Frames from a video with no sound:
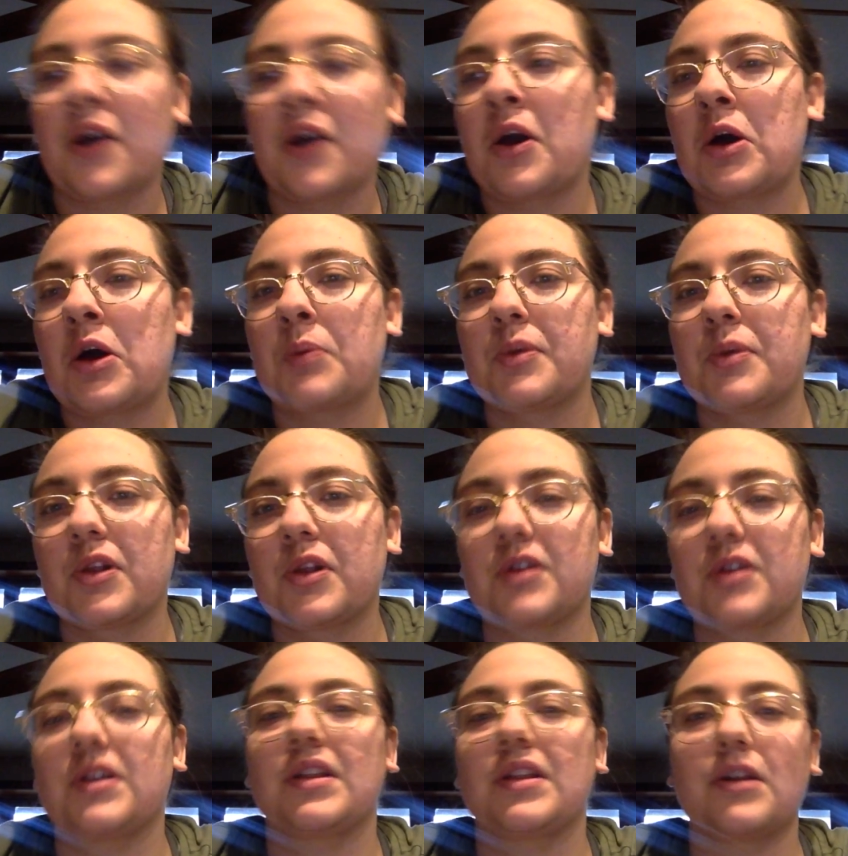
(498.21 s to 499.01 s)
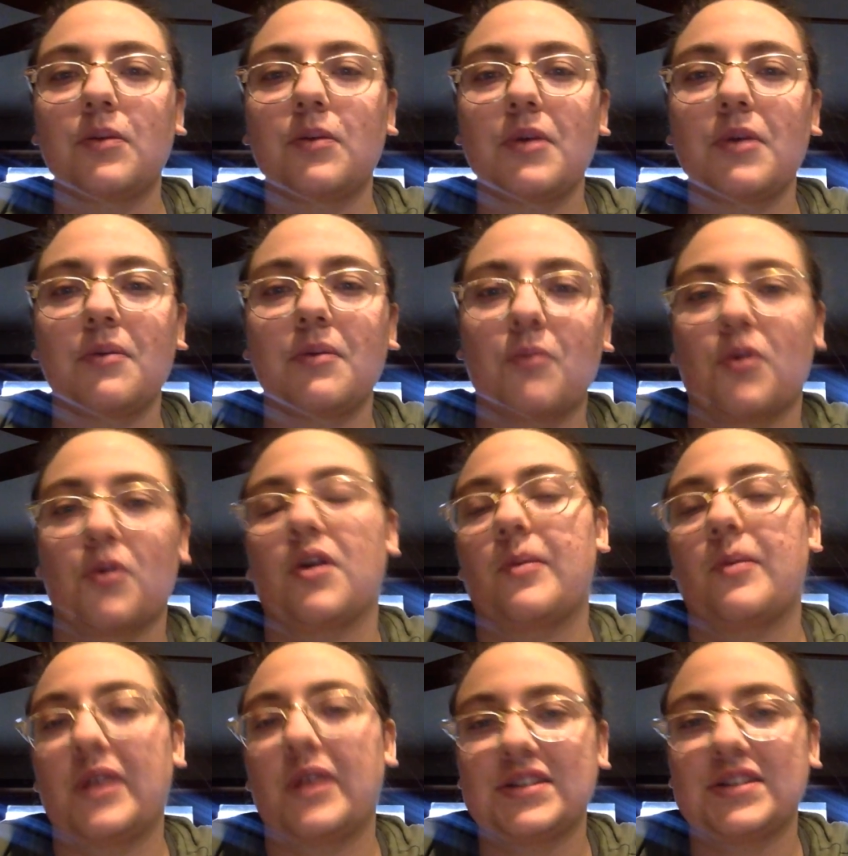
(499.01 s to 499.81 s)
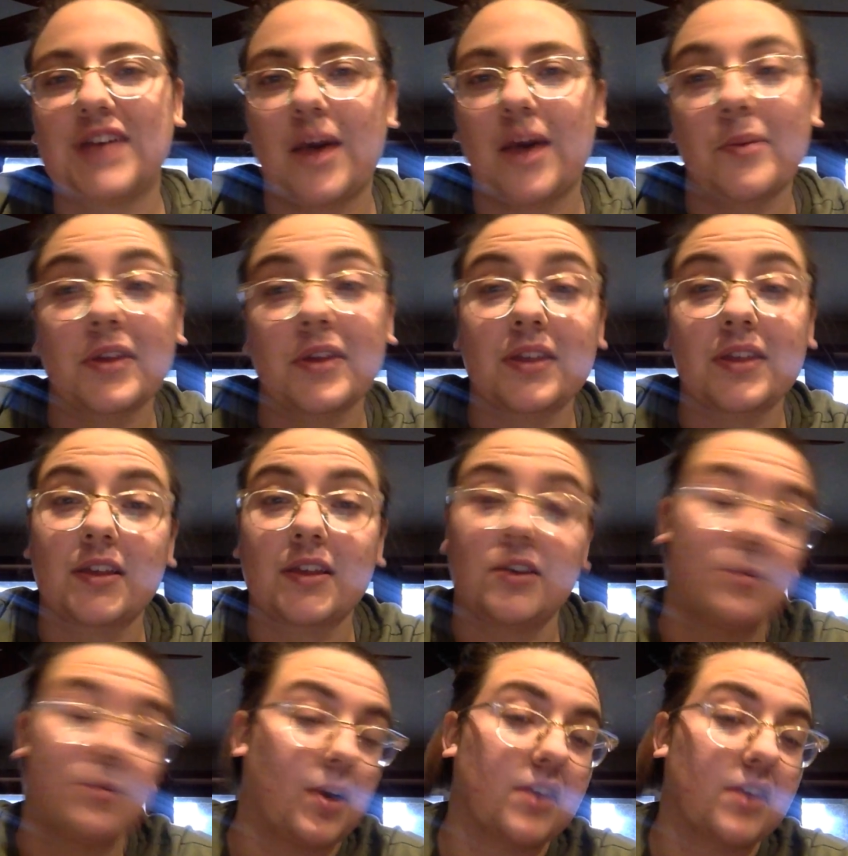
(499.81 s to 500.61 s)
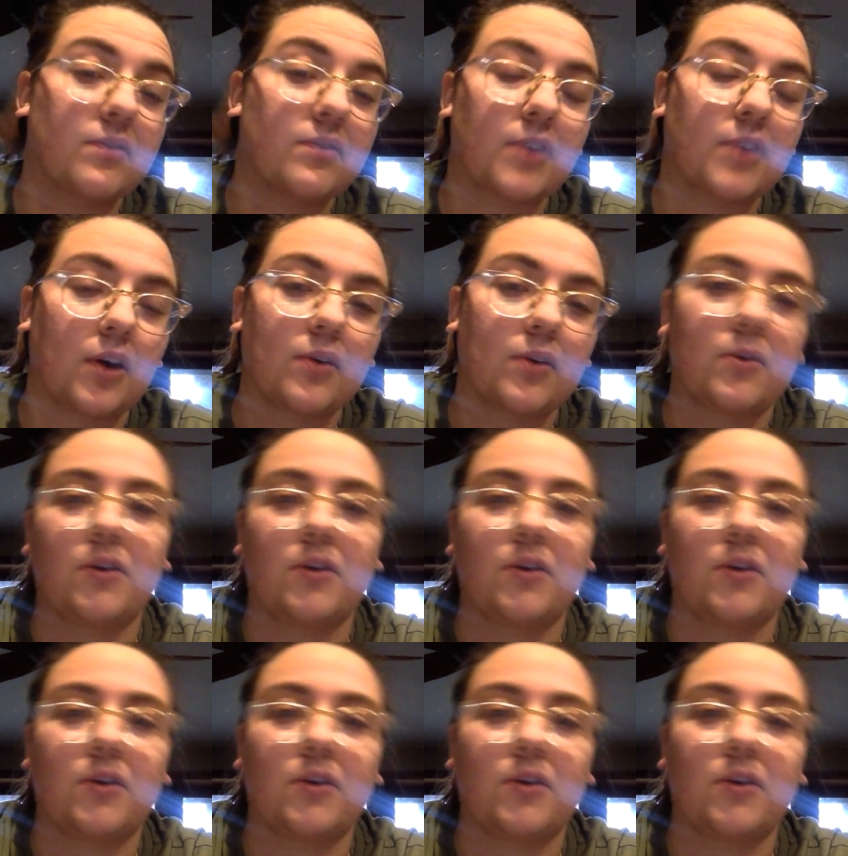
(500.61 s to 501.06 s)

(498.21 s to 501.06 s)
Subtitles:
I hope you learned a little bit more about tapping than you might have known,